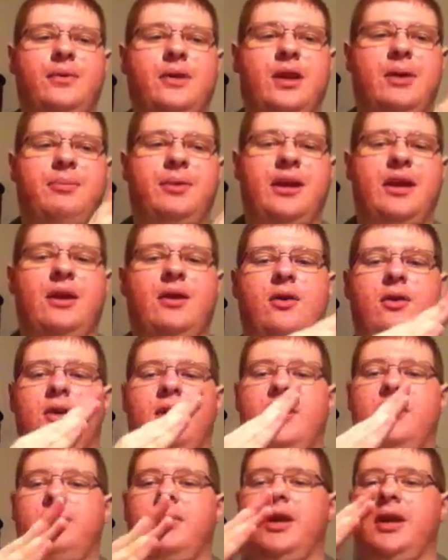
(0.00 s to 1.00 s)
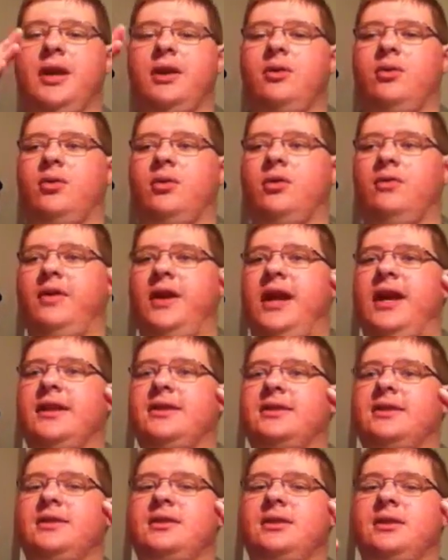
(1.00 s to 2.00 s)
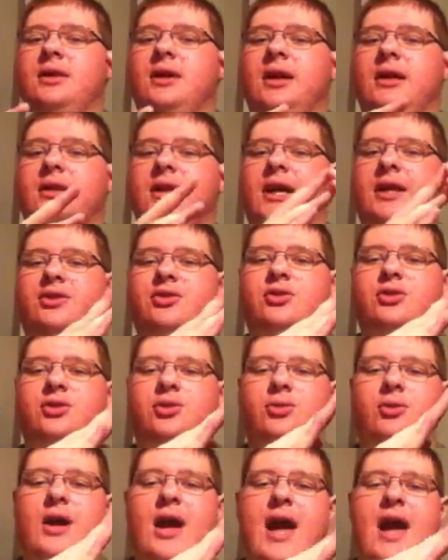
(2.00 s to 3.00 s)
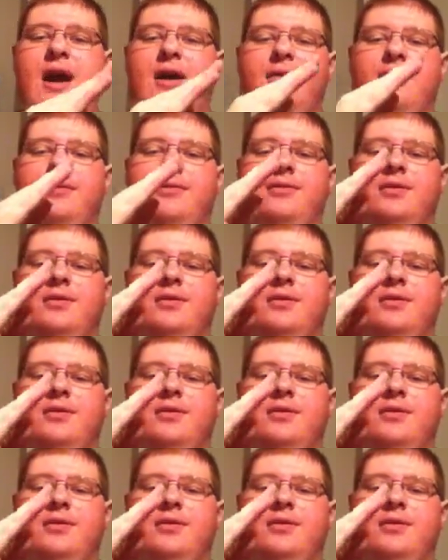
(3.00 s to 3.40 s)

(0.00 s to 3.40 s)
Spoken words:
a beginner, intermediate, or advanced unless you have